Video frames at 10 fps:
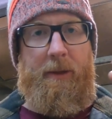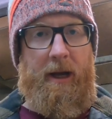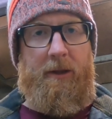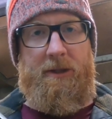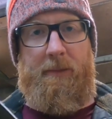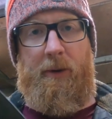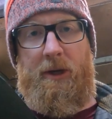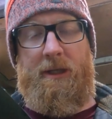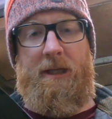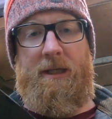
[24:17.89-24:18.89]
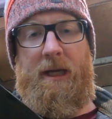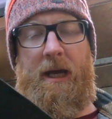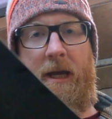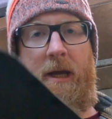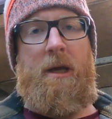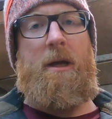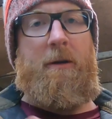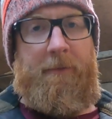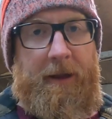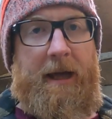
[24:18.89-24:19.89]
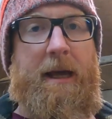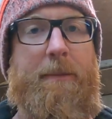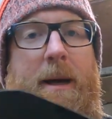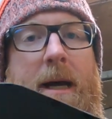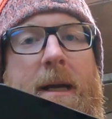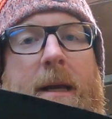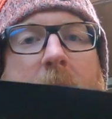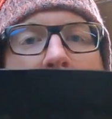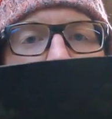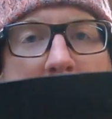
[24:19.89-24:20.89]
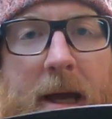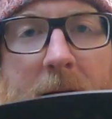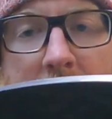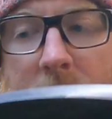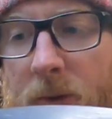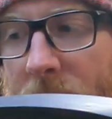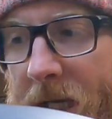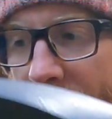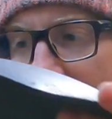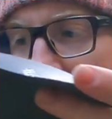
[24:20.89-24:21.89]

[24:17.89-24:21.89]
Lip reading: That allows the epoxy to set, flat that back, and then we'll set this